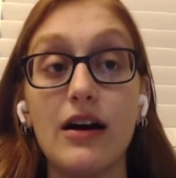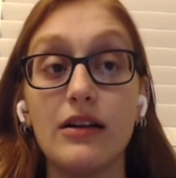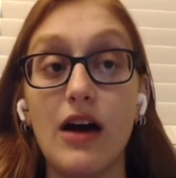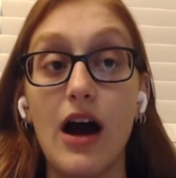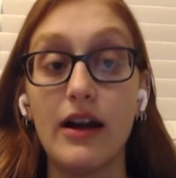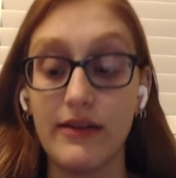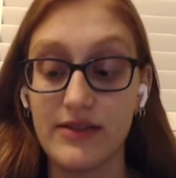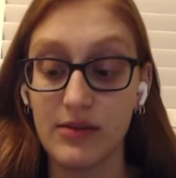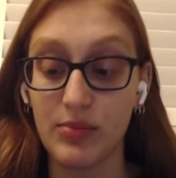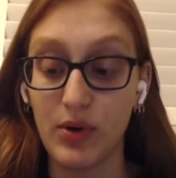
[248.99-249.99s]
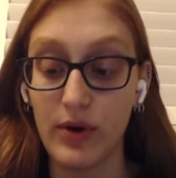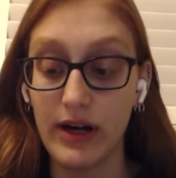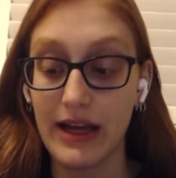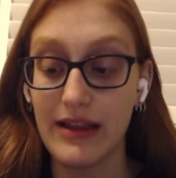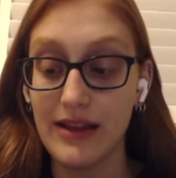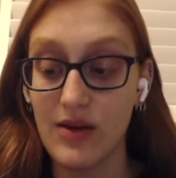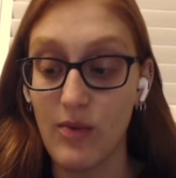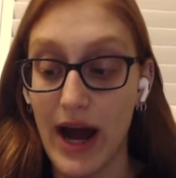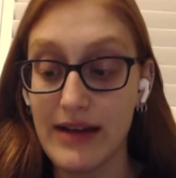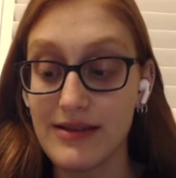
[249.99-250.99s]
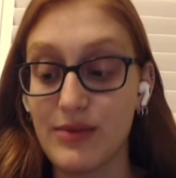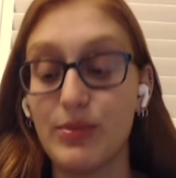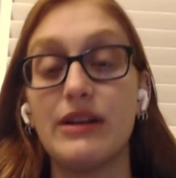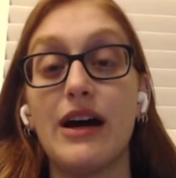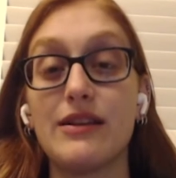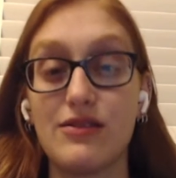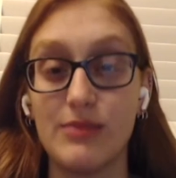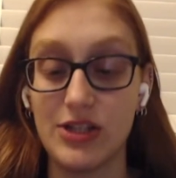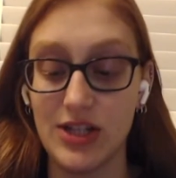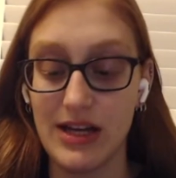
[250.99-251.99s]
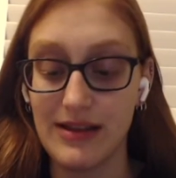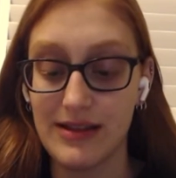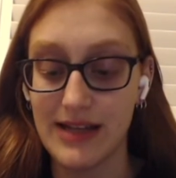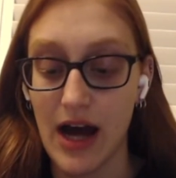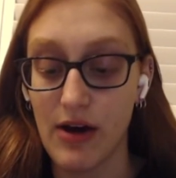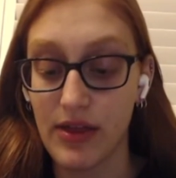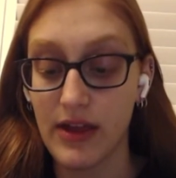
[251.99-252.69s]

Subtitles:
a lot of support in the West, but not so much in the South.